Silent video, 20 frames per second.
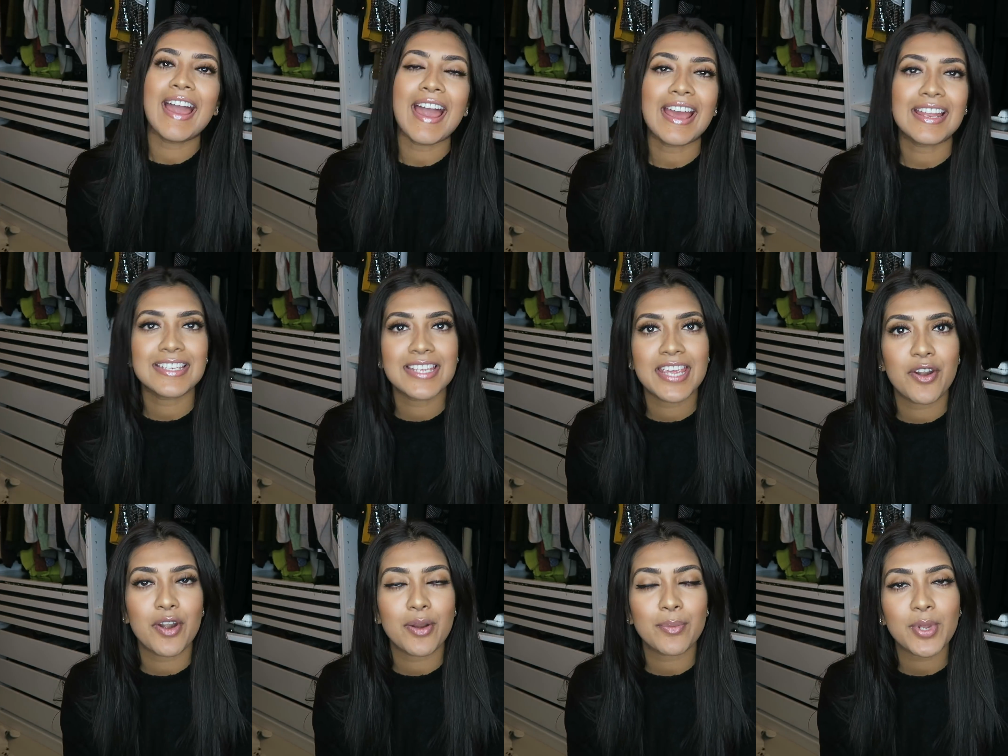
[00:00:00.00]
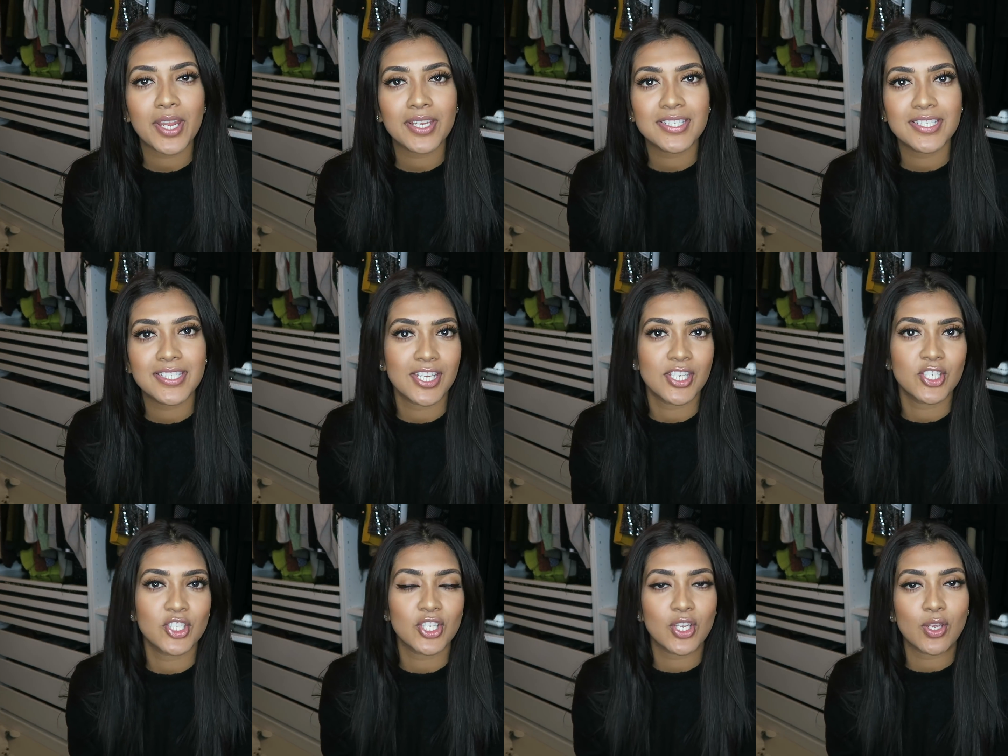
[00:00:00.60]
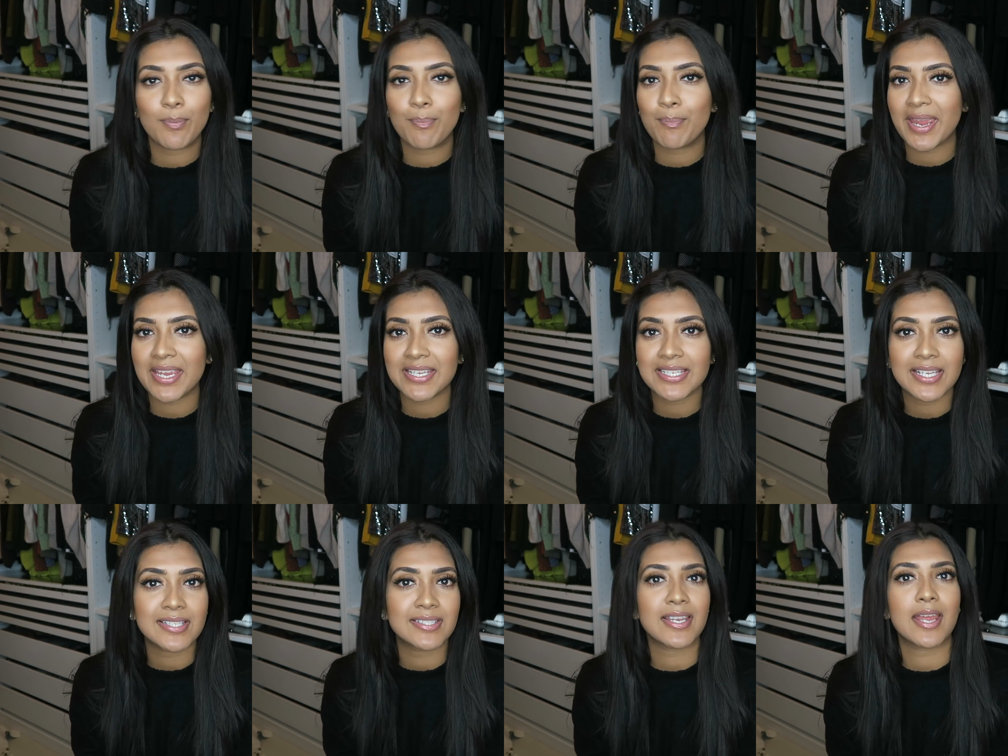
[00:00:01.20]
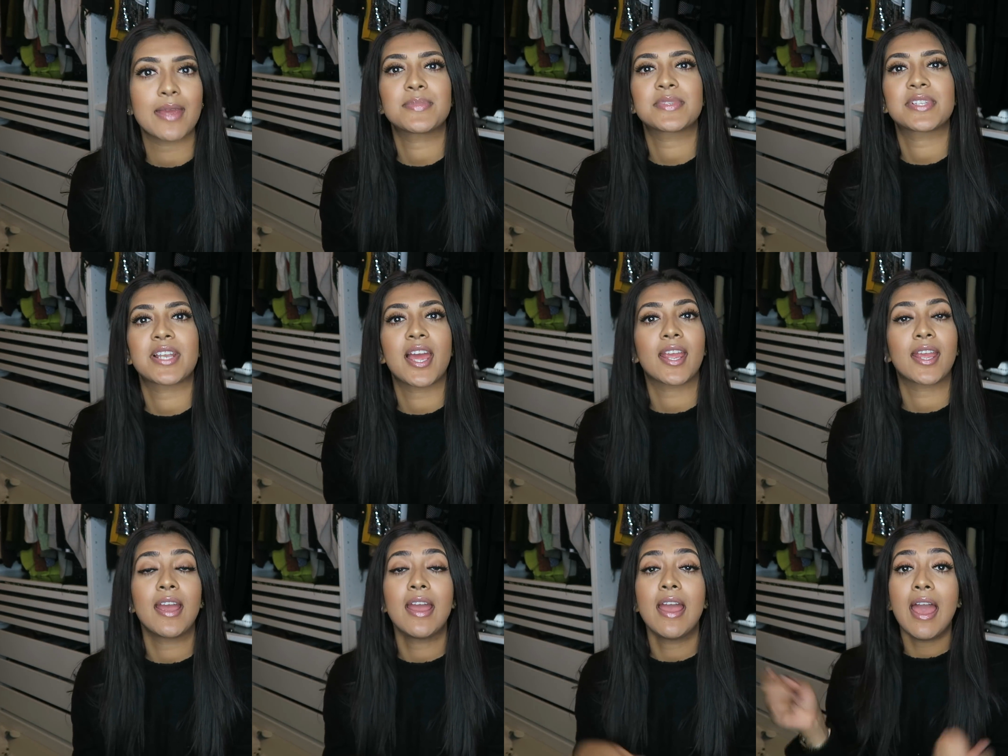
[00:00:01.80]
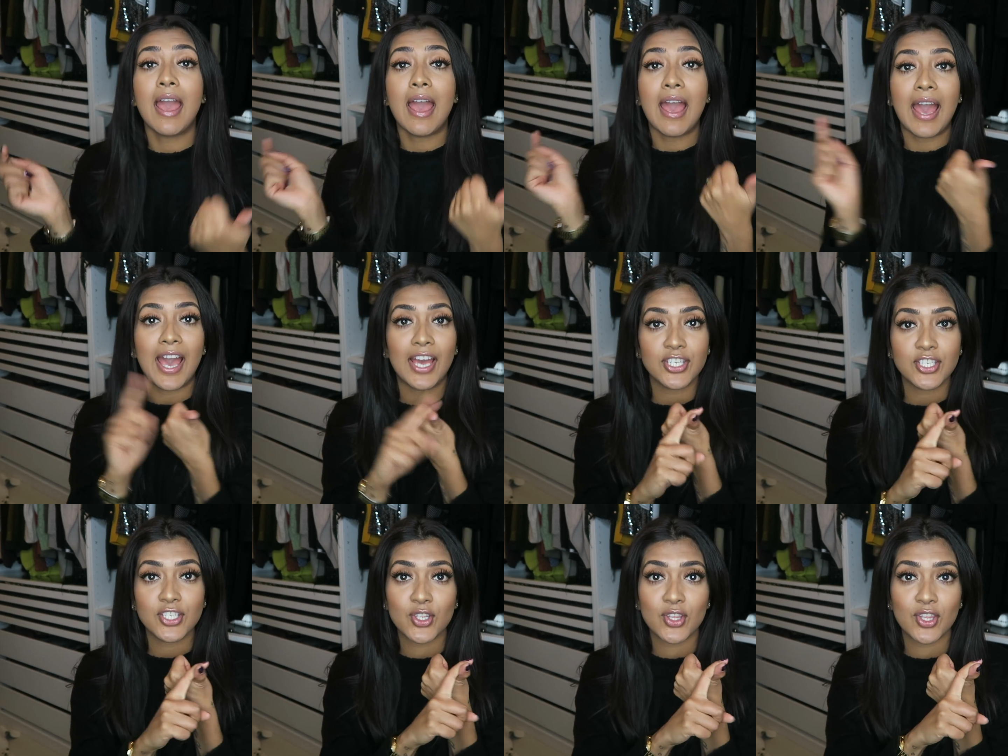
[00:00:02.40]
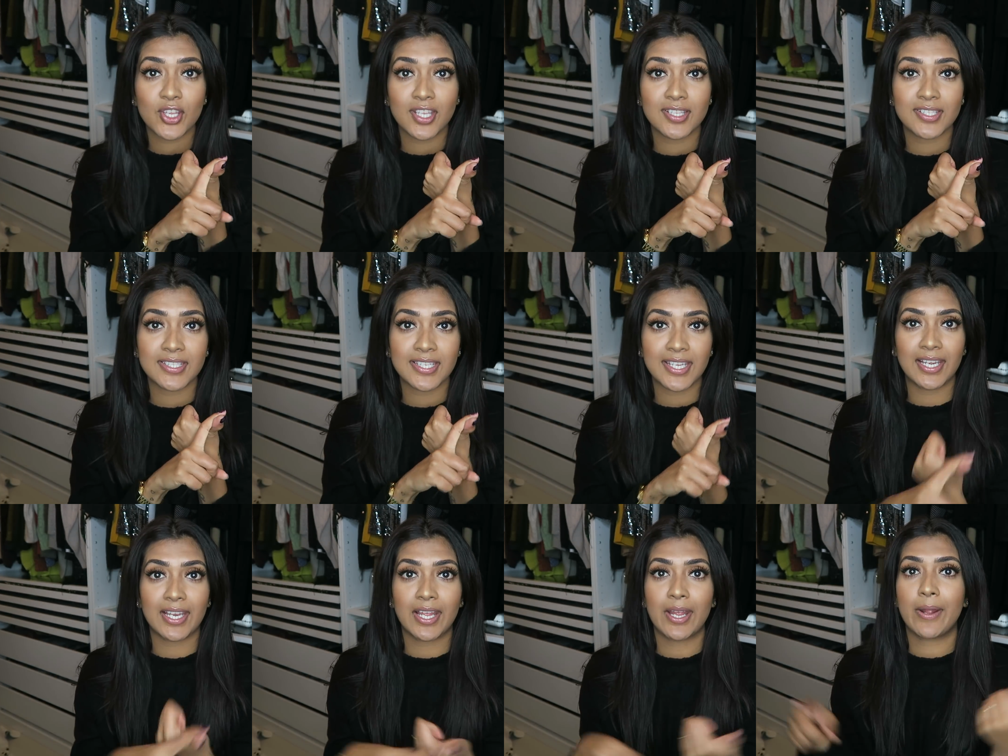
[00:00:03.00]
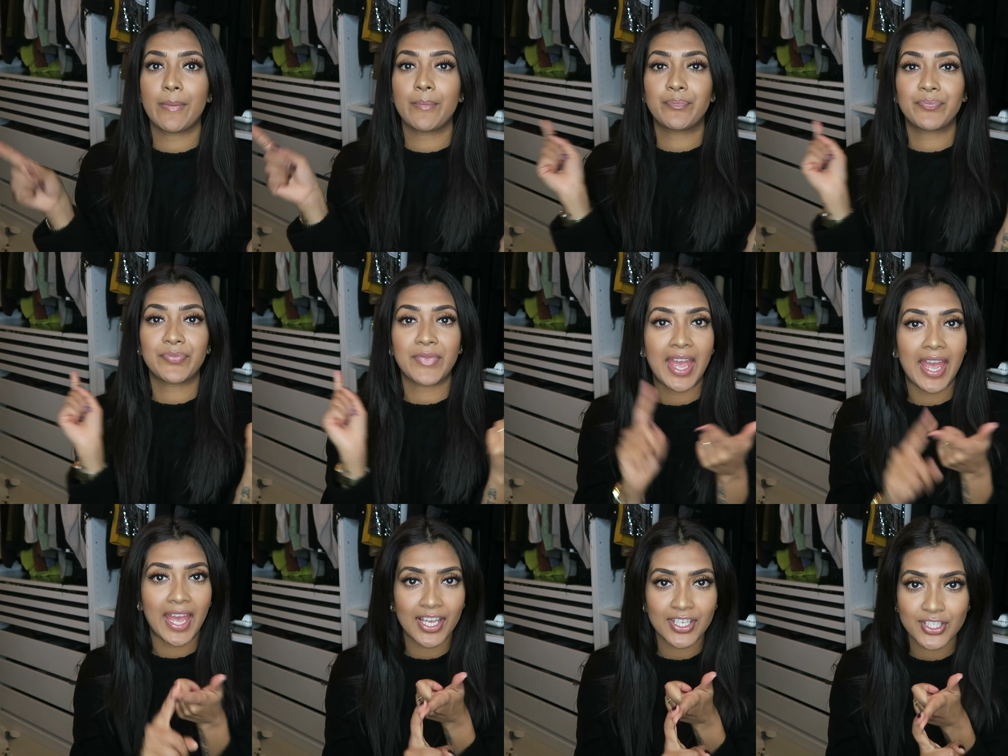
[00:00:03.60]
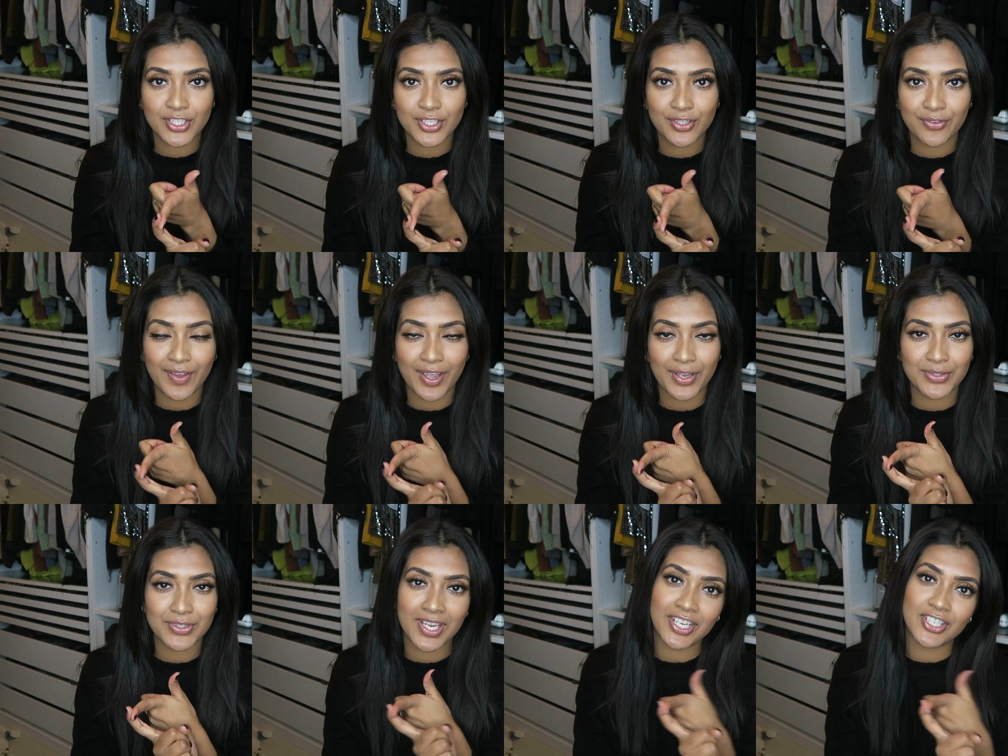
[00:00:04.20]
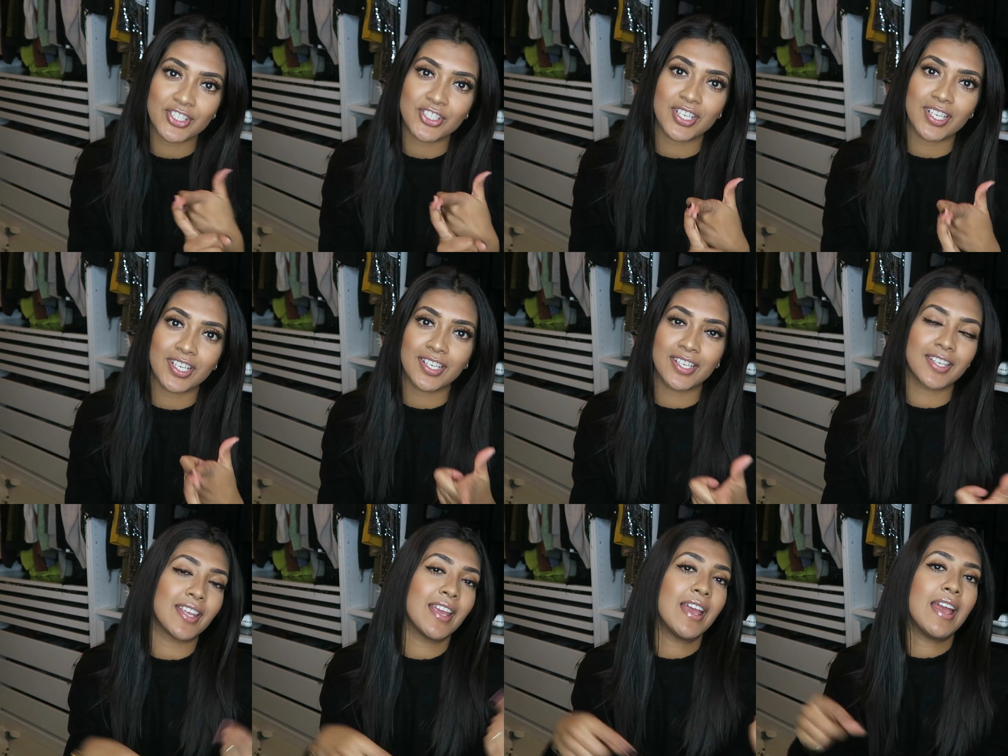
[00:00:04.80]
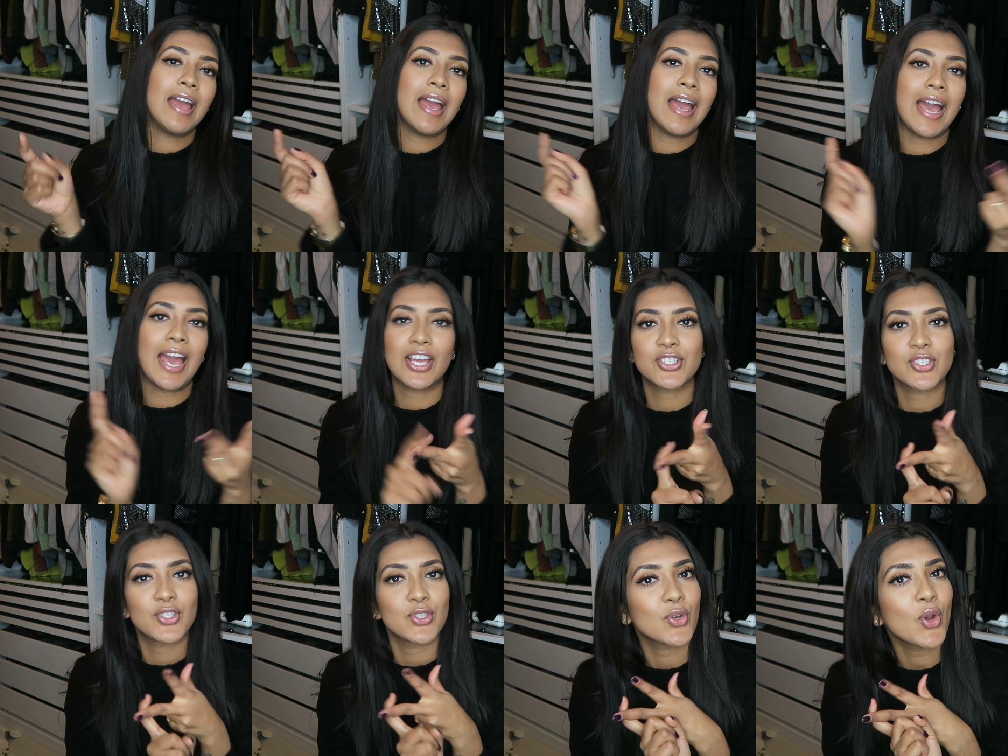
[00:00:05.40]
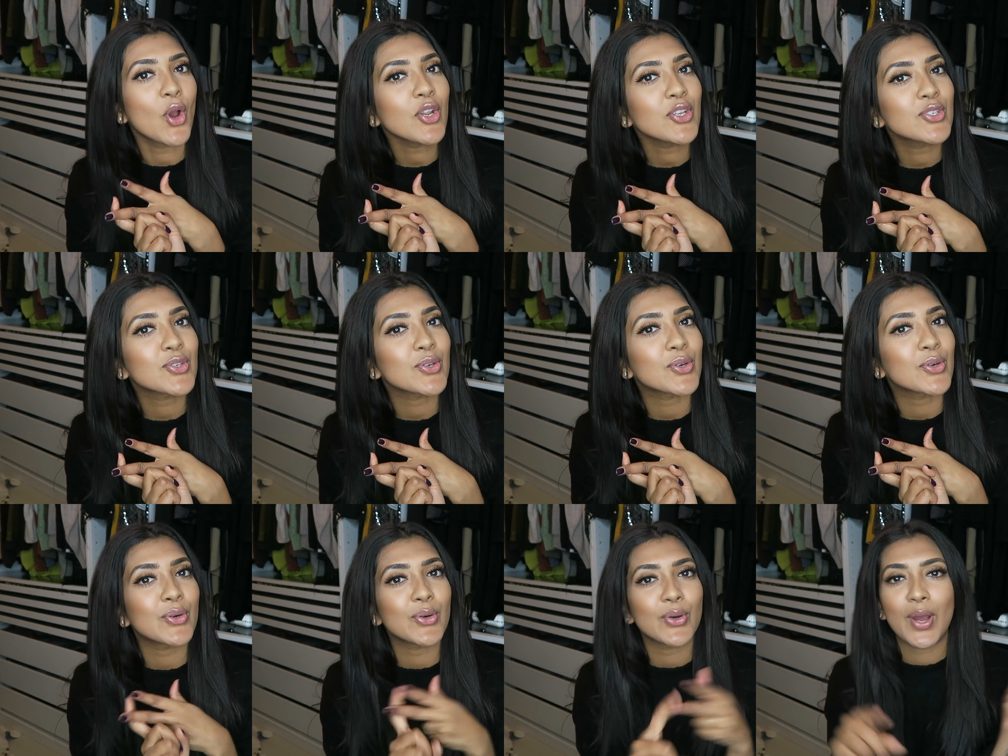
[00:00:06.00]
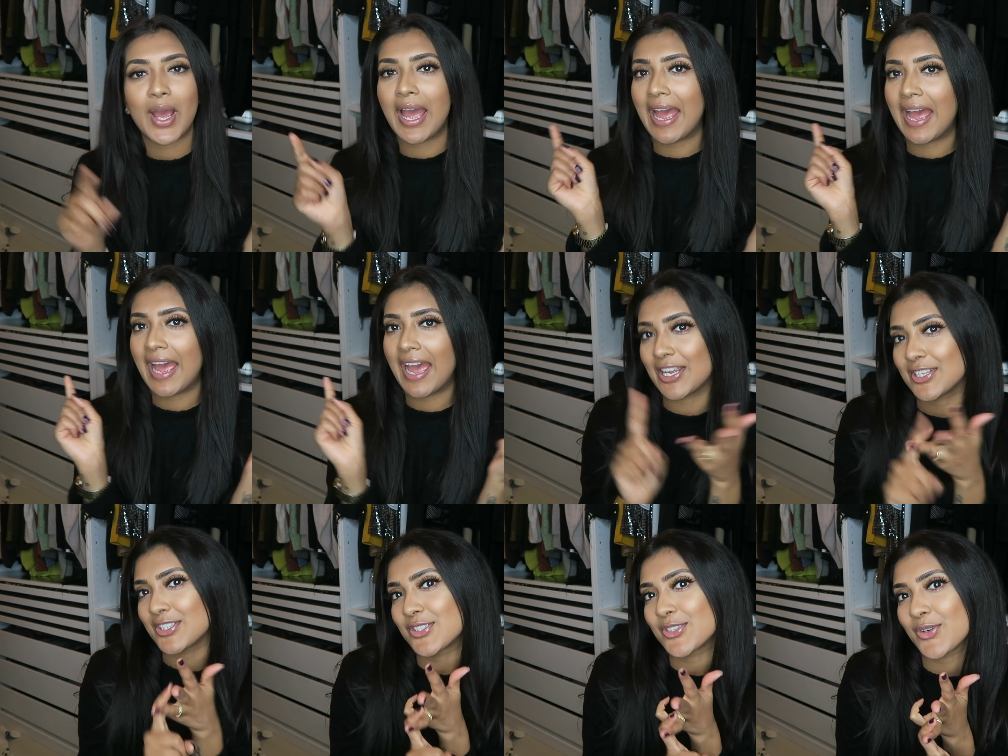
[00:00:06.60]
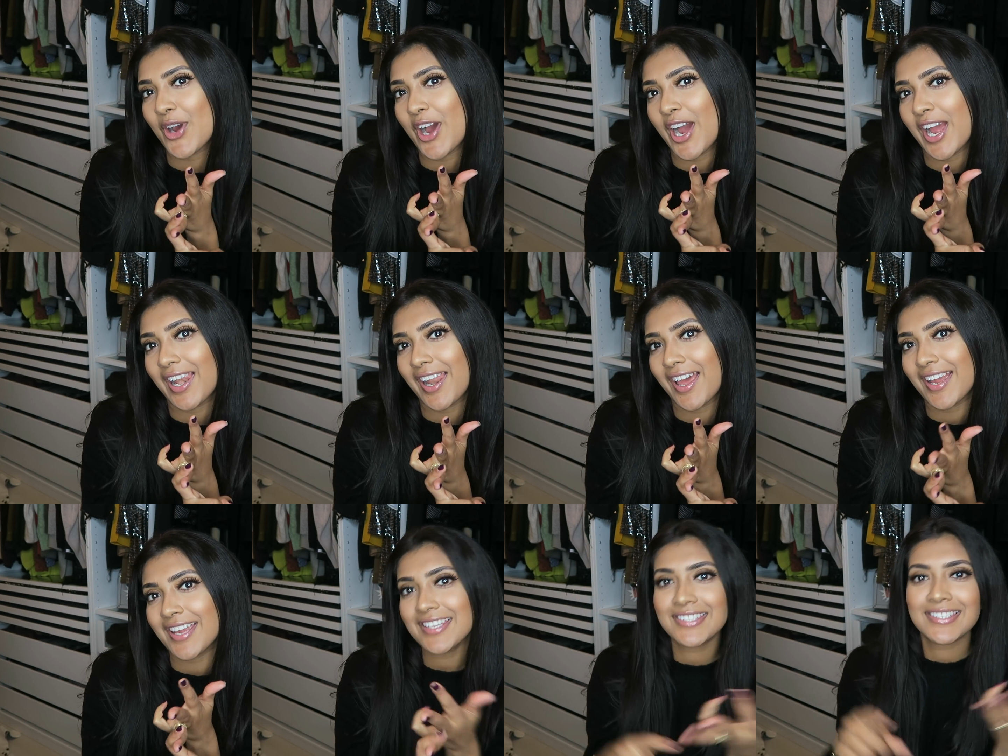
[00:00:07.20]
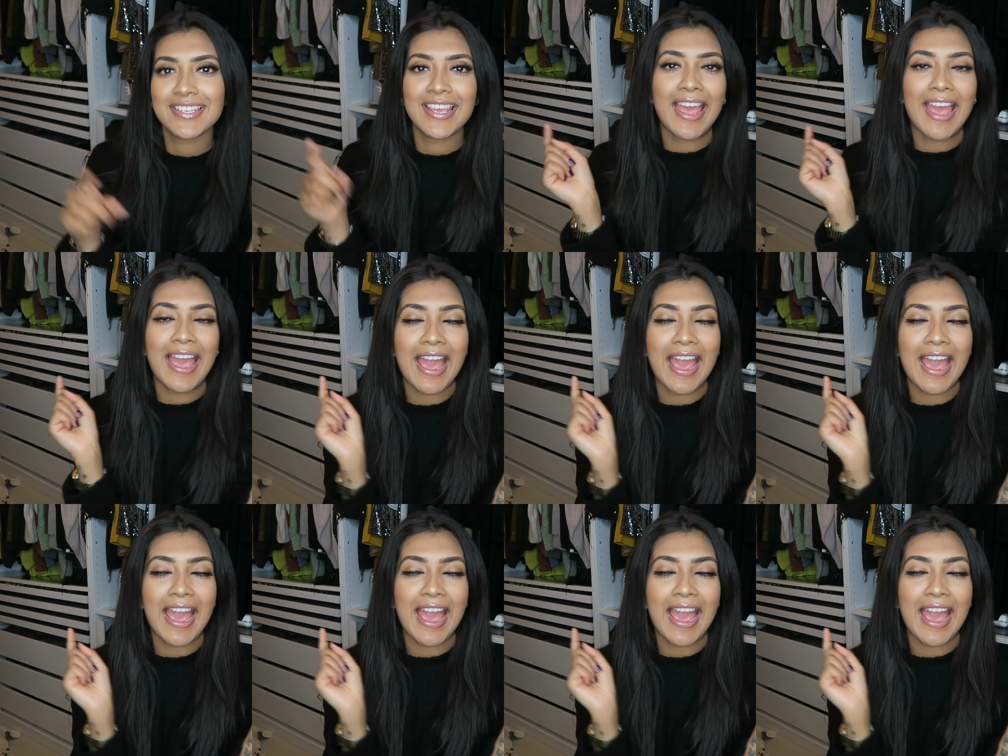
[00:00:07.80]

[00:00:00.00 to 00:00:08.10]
and here I'm going to teach you basic steps like how to do the concealer, how to do foundation, how to do contour, how to do highlight,